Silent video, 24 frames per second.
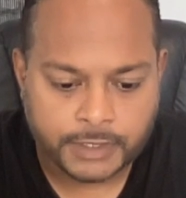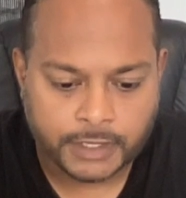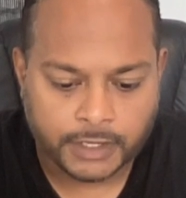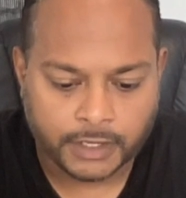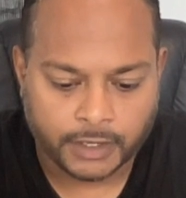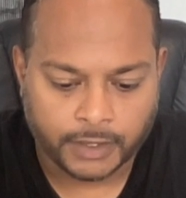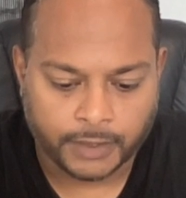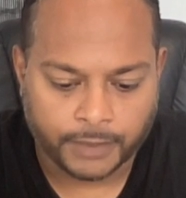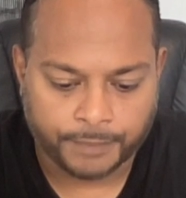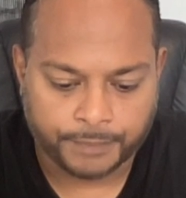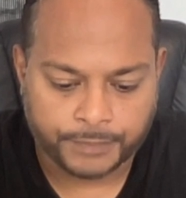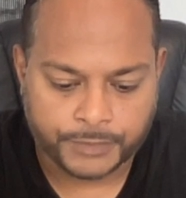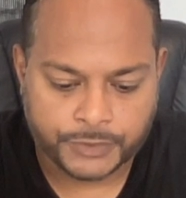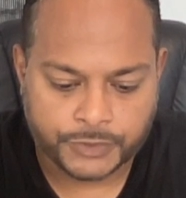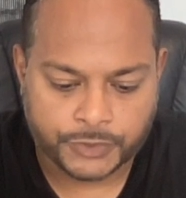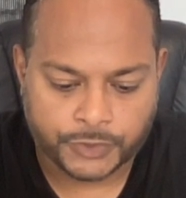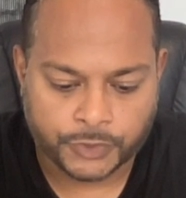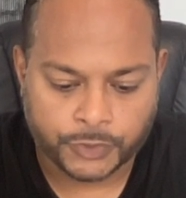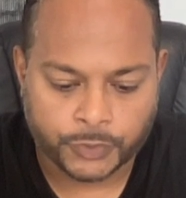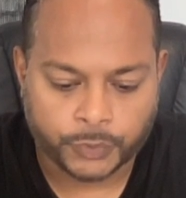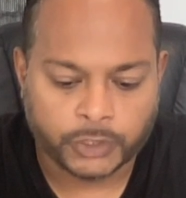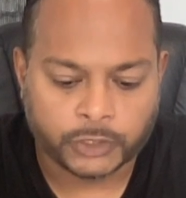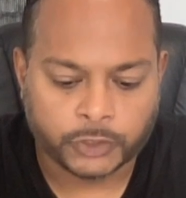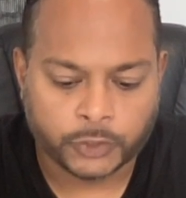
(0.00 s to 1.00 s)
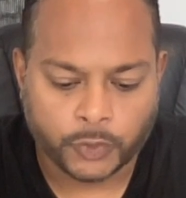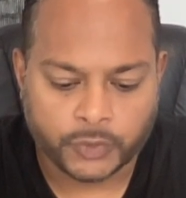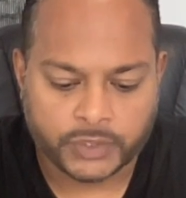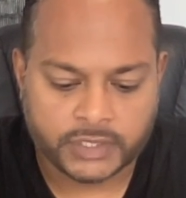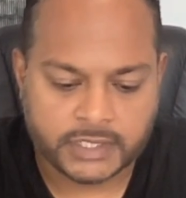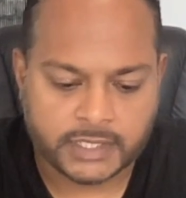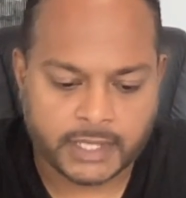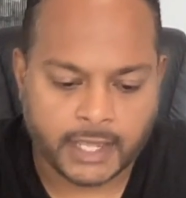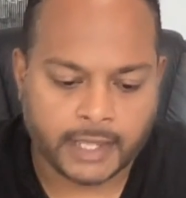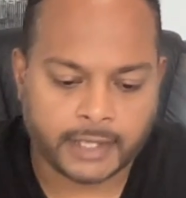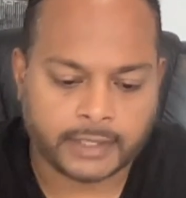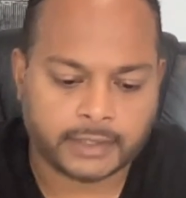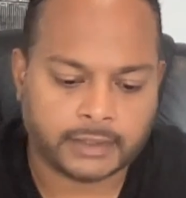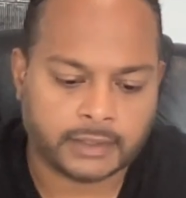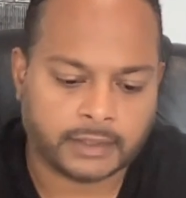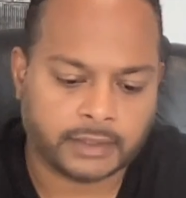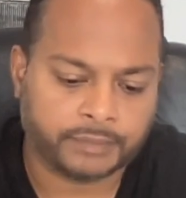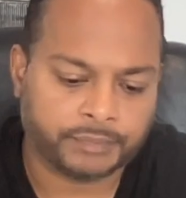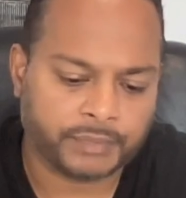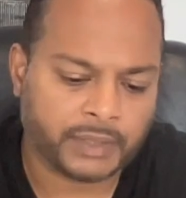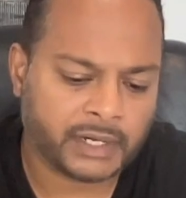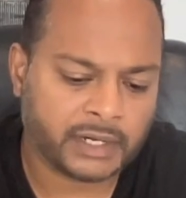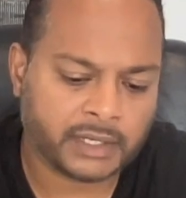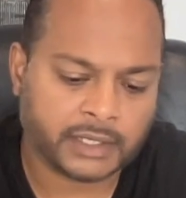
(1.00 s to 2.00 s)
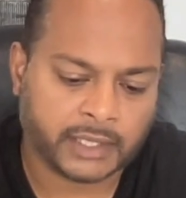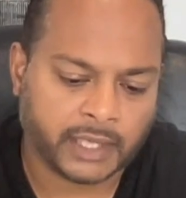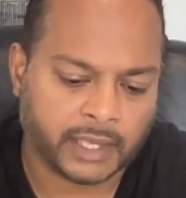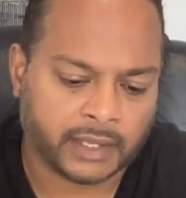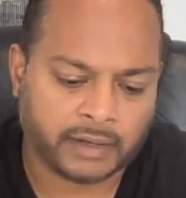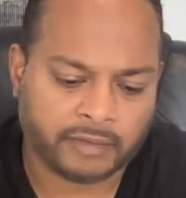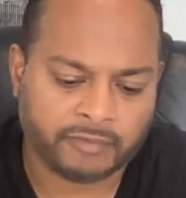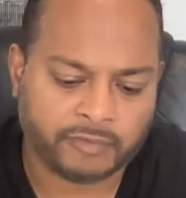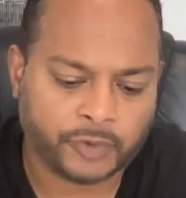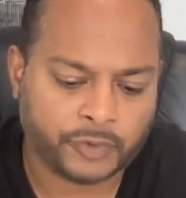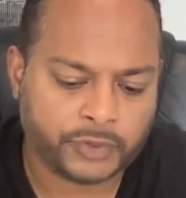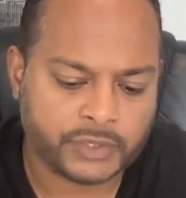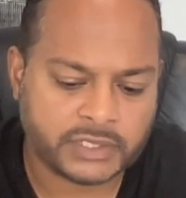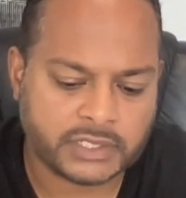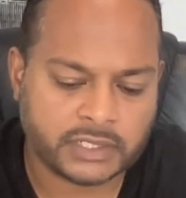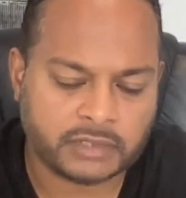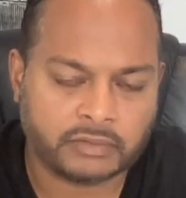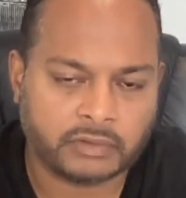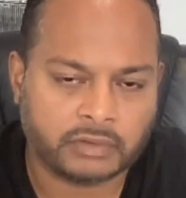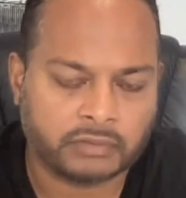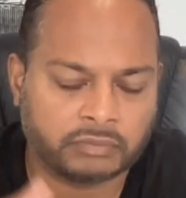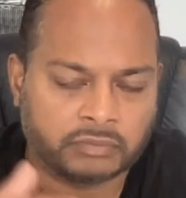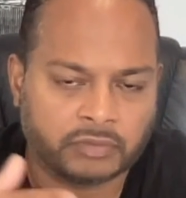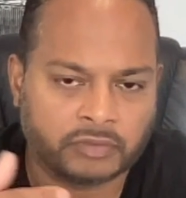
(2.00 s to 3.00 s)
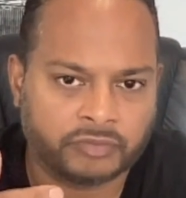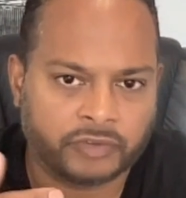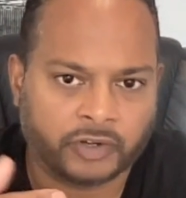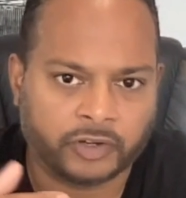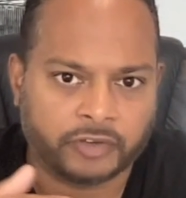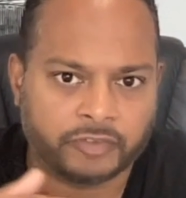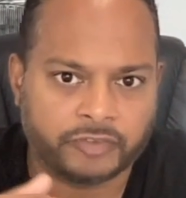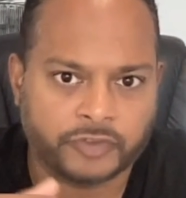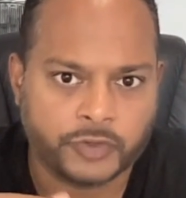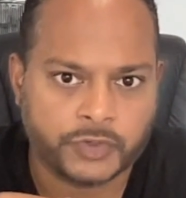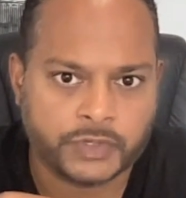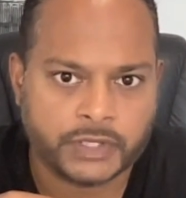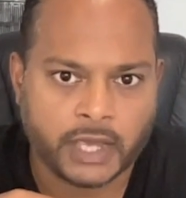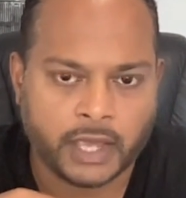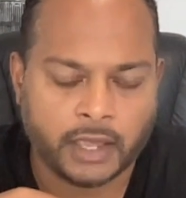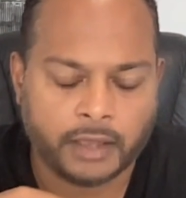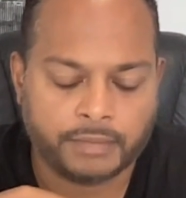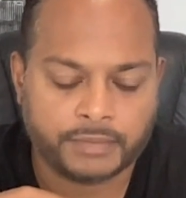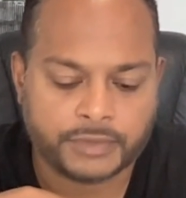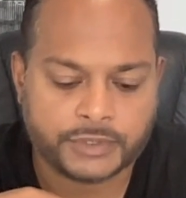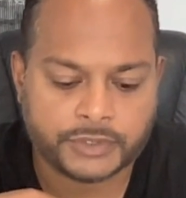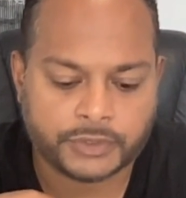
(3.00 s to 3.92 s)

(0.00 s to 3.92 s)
Um, so you will notice that. Um, and again, I've noticed it very few times.